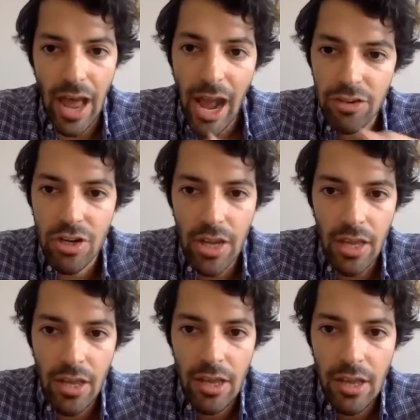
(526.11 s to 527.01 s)

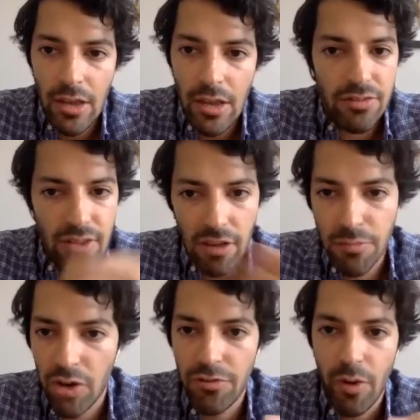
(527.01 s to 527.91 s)
actually 6
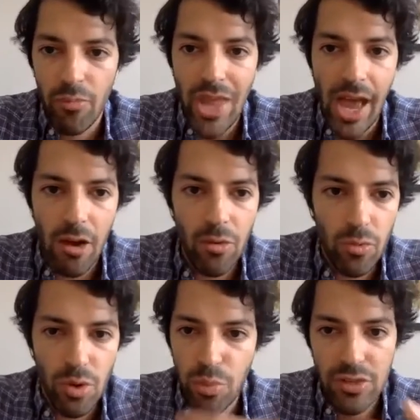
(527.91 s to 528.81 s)
months from now
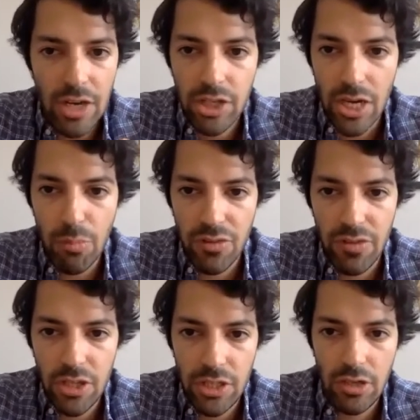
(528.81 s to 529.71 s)
would potentially
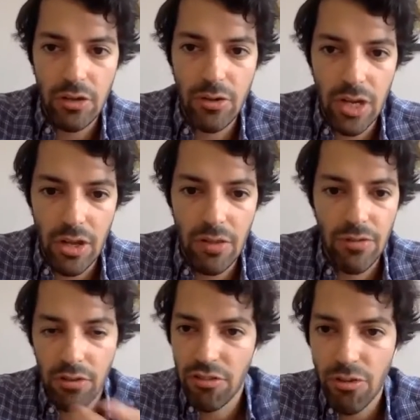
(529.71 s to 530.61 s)
position you in an
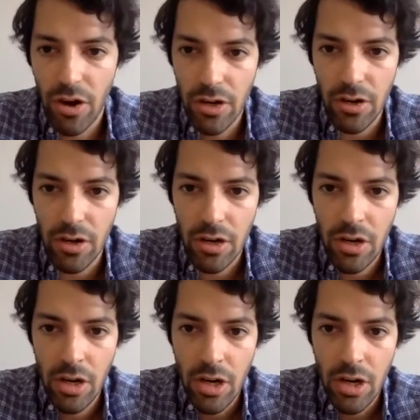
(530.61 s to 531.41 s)
even stronger